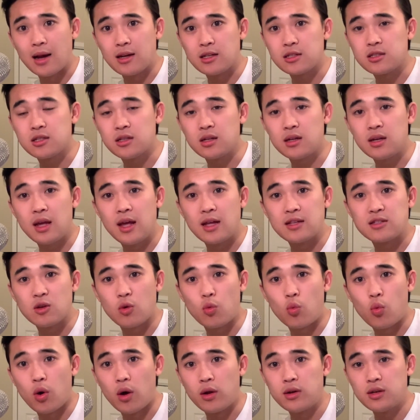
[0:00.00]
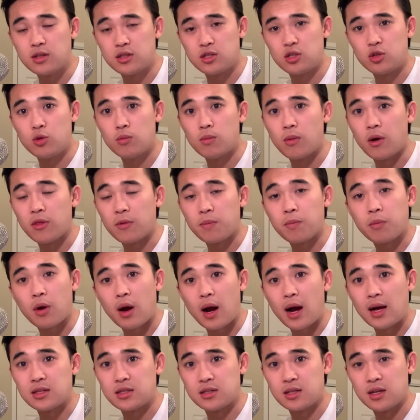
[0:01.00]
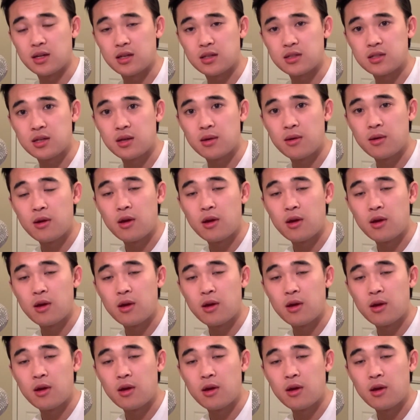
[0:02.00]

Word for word: Honestly, it's a one to two month process.